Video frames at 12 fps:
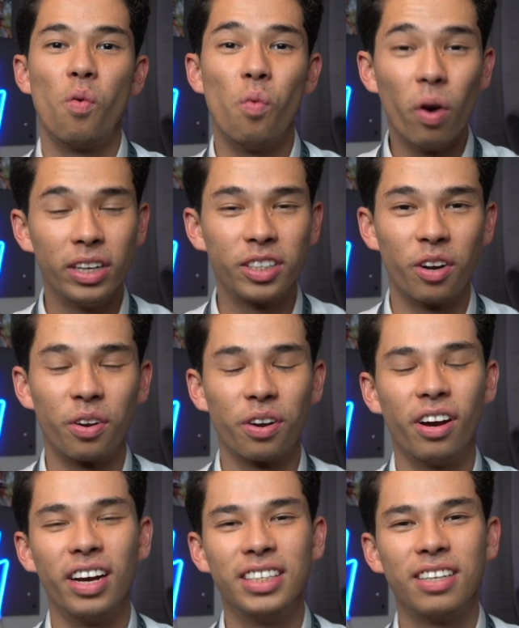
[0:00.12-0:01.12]
What is going on,
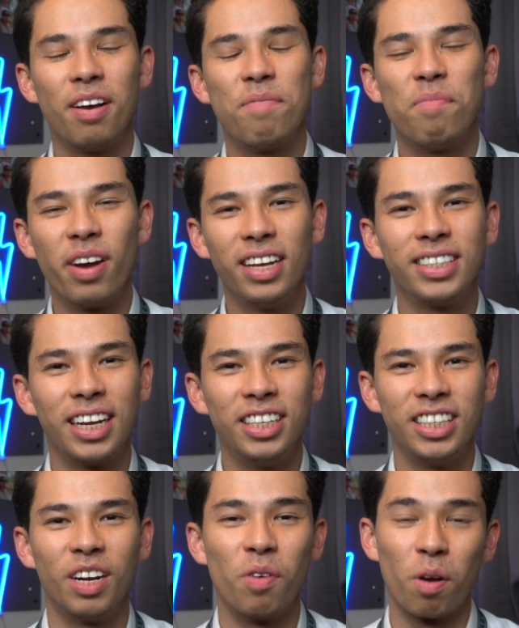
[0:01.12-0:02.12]
guys? My name is
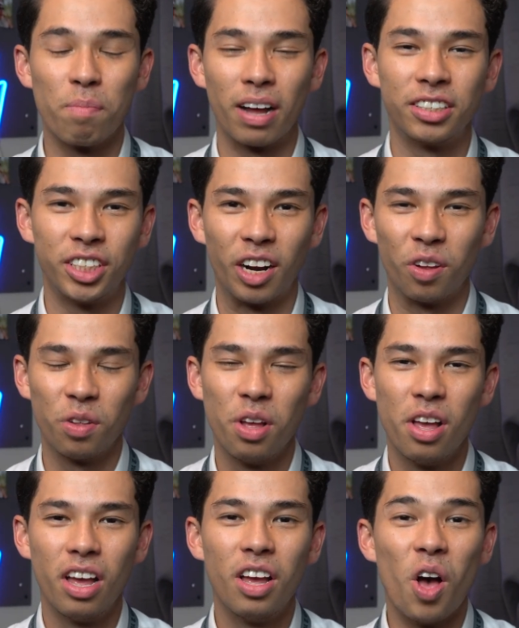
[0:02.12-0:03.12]
Kenji and welcome back to the channel.
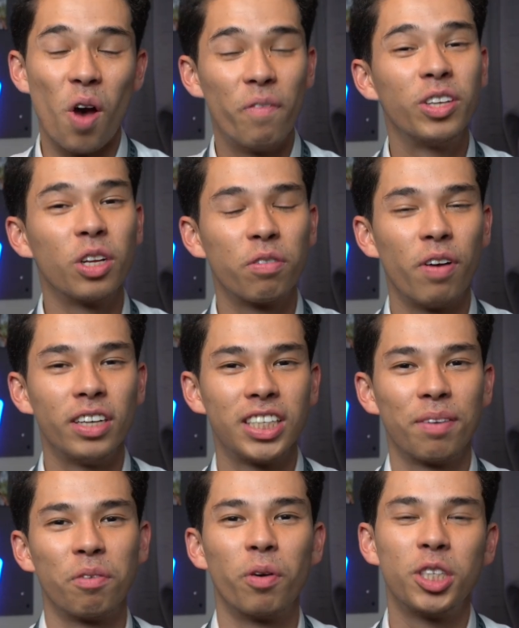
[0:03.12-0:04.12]
Hope this is not the first
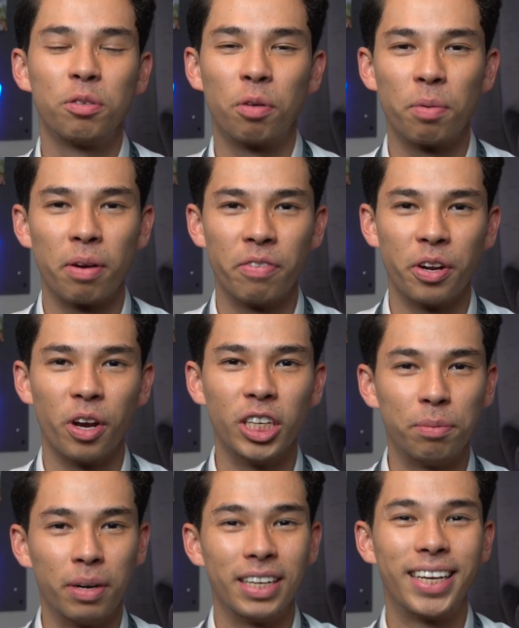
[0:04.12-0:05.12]
time you're watching one of my
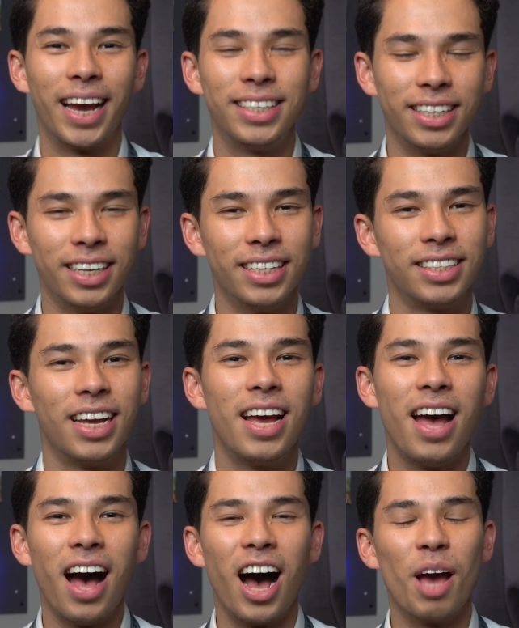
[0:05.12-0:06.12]
videos, but in case it is,
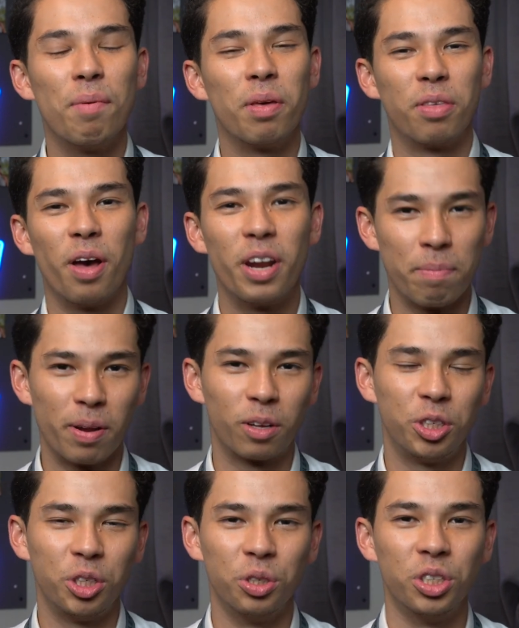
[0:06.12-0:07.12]
I am a third year
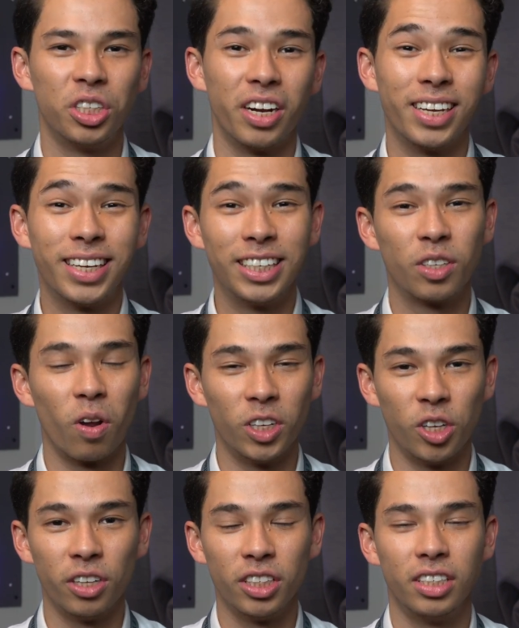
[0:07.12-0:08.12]
medical student studying King's
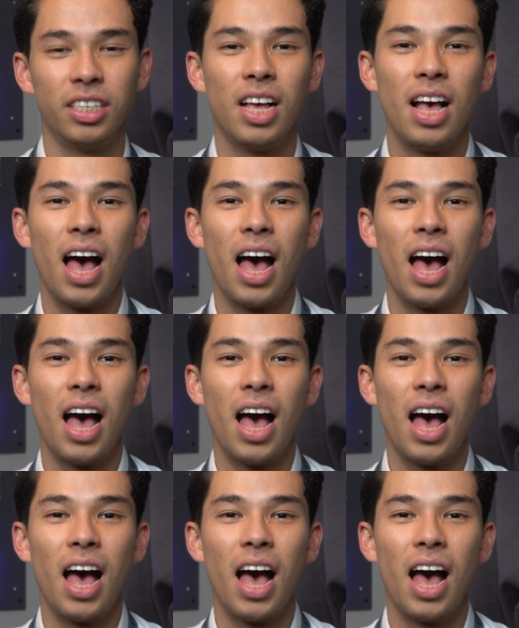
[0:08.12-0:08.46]
College London,